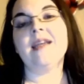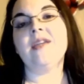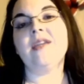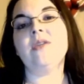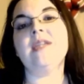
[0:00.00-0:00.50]

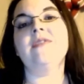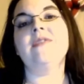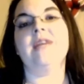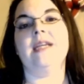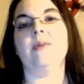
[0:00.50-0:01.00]
You need to
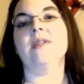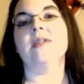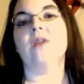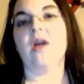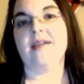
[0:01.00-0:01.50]
find out what the
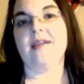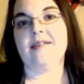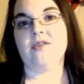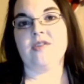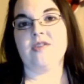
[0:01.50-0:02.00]
law is in
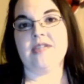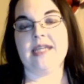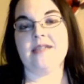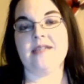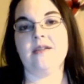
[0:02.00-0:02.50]
your state.